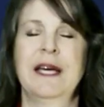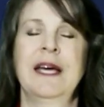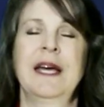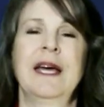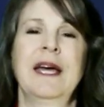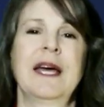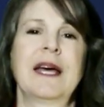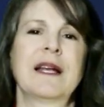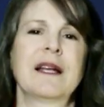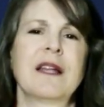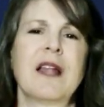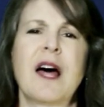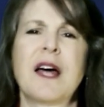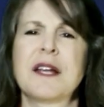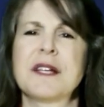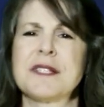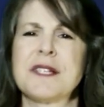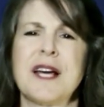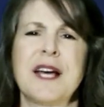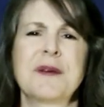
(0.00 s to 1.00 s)
And a lot
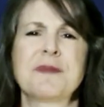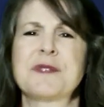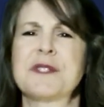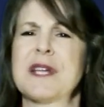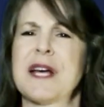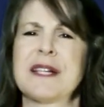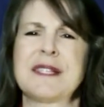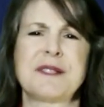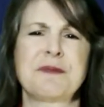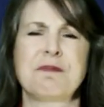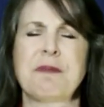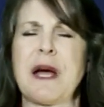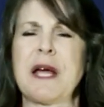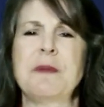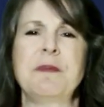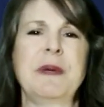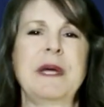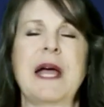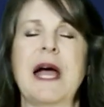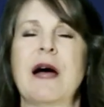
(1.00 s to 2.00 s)
of times that might
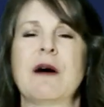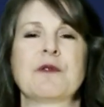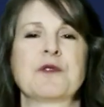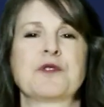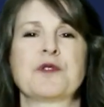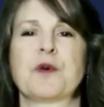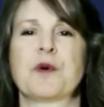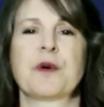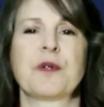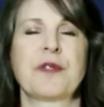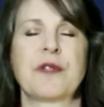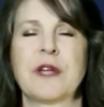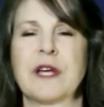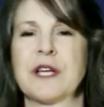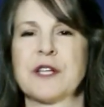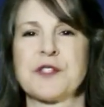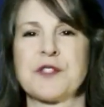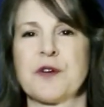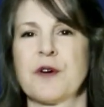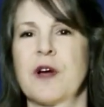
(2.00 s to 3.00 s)
be outdoor
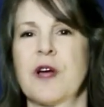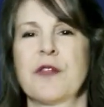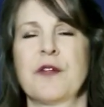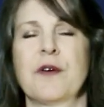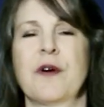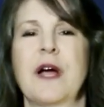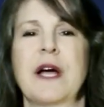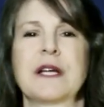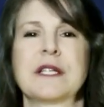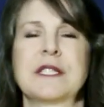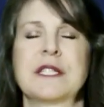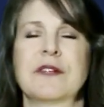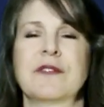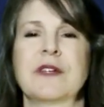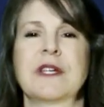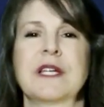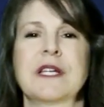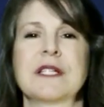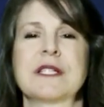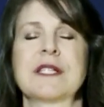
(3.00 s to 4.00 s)
things or other
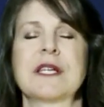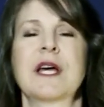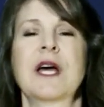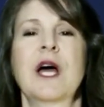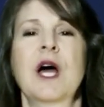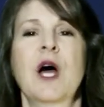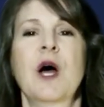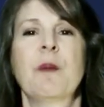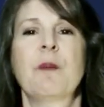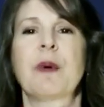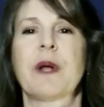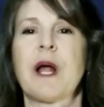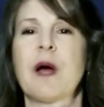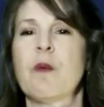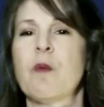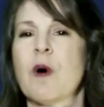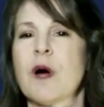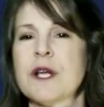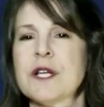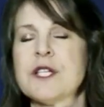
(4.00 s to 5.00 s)
activities. But I
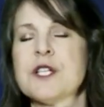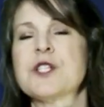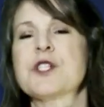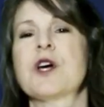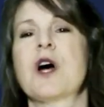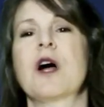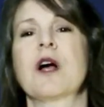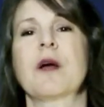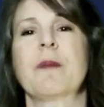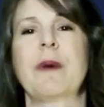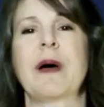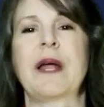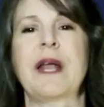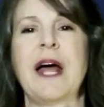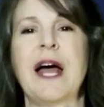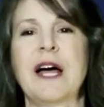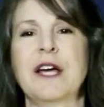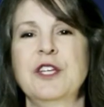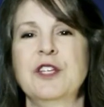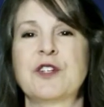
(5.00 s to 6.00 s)
wanted to talk about
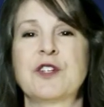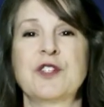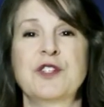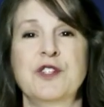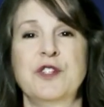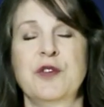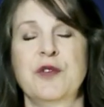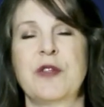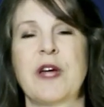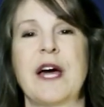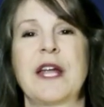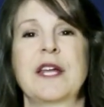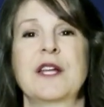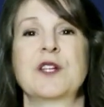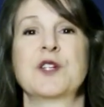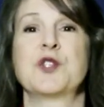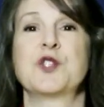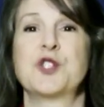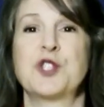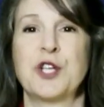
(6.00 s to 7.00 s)
how you can do that in
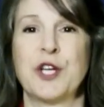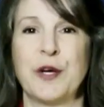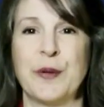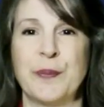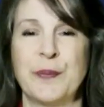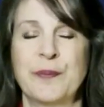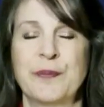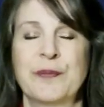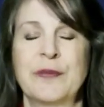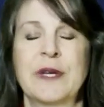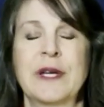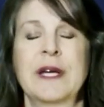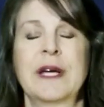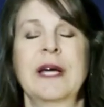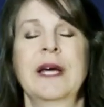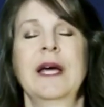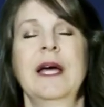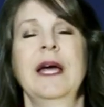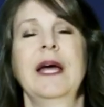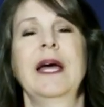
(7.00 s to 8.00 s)
a gym
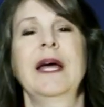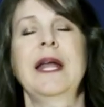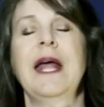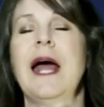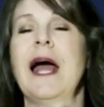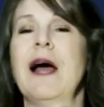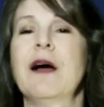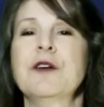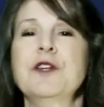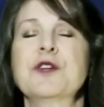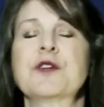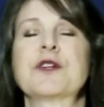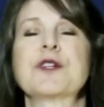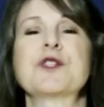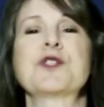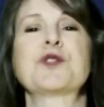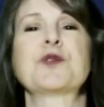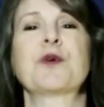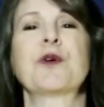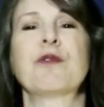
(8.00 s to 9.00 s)
and how you can
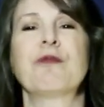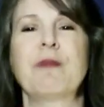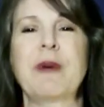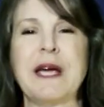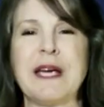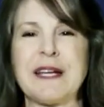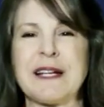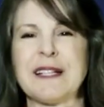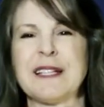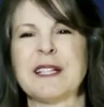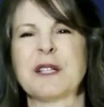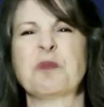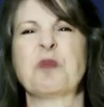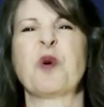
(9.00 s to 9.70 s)
sort of make it a little more